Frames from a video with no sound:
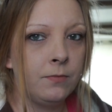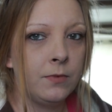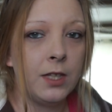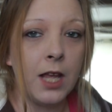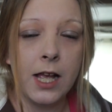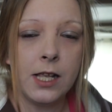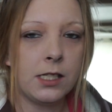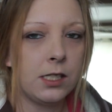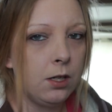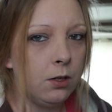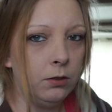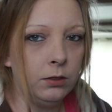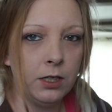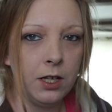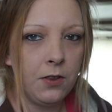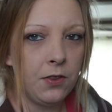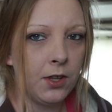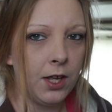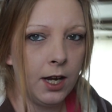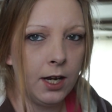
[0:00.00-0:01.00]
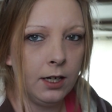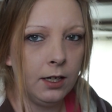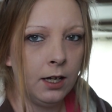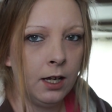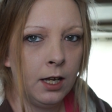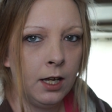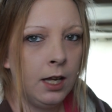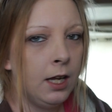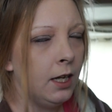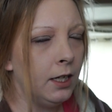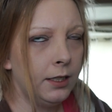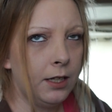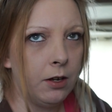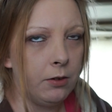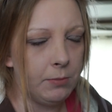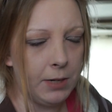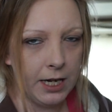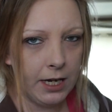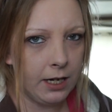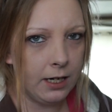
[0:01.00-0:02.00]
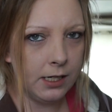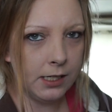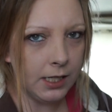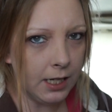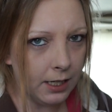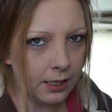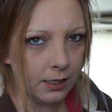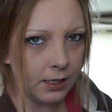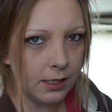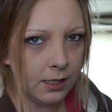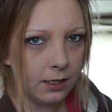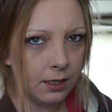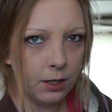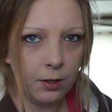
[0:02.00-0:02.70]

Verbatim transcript: That's the only thing that would make any sense.